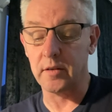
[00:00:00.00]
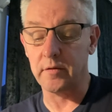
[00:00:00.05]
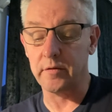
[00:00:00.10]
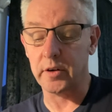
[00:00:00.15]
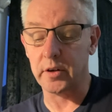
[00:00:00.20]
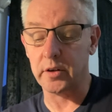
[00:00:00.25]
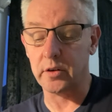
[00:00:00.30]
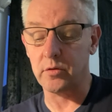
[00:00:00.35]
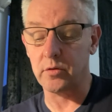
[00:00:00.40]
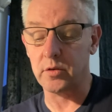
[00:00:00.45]
for
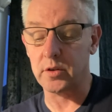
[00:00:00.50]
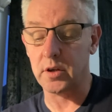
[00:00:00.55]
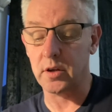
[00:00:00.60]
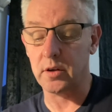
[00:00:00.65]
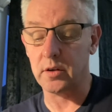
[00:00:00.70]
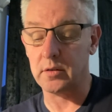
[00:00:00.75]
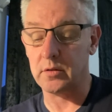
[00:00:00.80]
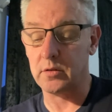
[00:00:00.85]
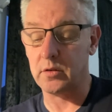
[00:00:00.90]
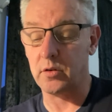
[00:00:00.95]

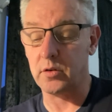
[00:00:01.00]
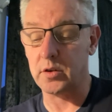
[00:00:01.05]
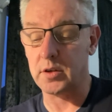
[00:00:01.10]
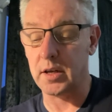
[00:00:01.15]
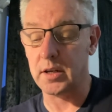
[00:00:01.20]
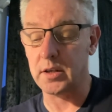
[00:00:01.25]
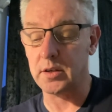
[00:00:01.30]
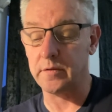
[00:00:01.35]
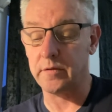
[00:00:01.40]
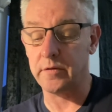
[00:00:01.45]

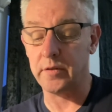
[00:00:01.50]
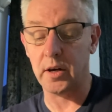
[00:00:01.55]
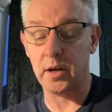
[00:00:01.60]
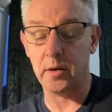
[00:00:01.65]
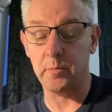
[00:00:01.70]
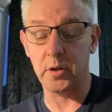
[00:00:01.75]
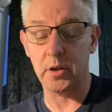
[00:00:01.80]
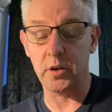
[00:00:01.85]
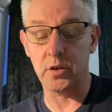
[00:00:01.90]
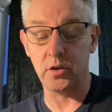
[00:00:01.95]
Crosshands
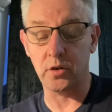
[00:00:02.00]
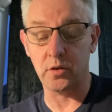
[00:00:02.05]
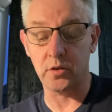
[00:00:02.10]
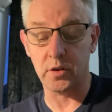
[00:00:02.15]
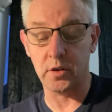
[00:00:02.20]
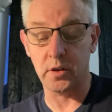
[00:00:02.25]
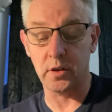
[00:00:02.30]
Farm at the junction